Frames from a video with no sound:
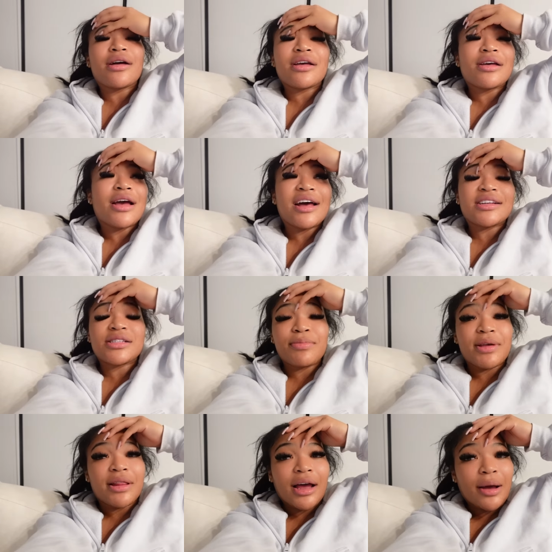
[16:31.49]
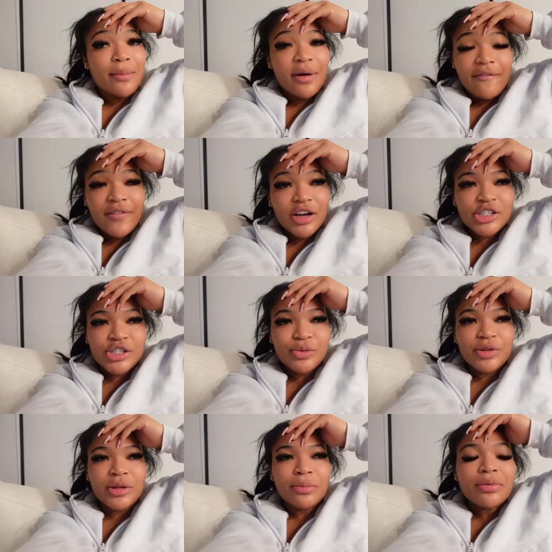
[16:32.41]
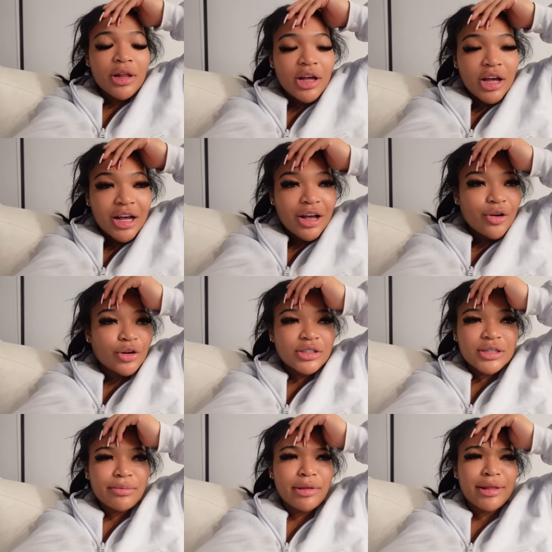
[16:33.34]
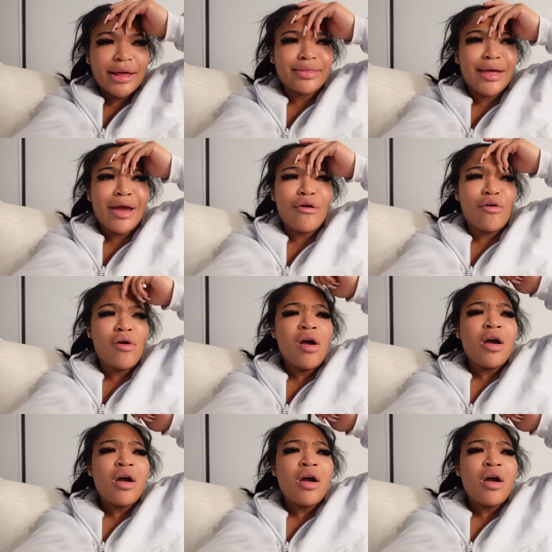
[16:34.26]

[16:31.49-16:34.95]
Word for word: it has to be like a malfunction with the plug or something like that.